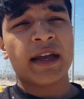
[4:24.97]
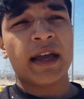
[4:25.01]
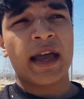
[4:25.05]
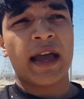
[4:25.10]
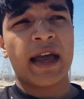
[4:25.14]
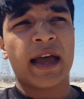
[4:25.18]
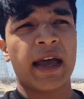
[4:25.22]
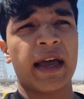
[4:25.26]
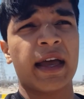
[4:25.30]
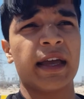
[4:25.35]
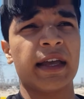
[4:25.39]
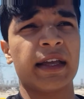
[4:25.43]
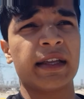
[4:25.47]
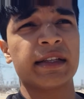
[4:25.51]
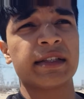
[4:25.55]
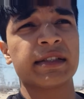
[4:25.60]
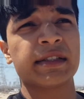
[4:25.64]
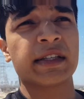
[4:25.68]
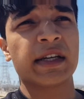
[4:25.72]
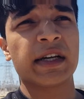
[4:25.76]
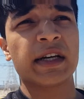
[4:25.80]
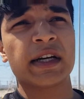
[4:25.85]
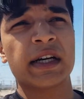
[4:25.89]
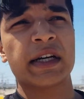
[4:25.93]
And
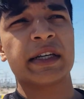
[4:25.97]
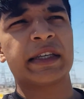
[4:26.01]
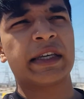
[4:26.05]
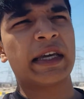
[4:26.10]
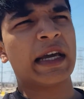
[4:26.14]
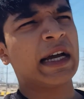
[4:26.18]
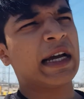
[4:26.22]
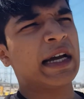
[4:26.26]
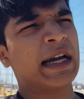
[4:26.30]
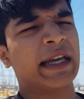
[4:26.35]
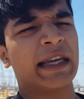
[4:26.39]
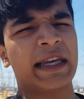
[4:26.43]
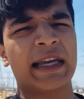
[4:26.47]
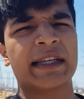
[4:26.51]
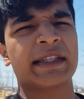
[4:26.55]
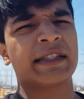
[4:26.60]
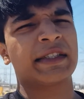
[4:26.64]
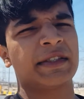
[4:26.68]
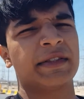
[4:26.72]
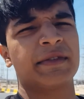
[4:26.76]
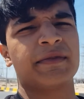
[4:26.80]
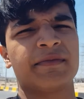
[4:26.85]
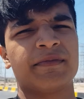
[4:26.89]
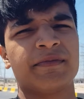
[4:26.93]
yeah, I guess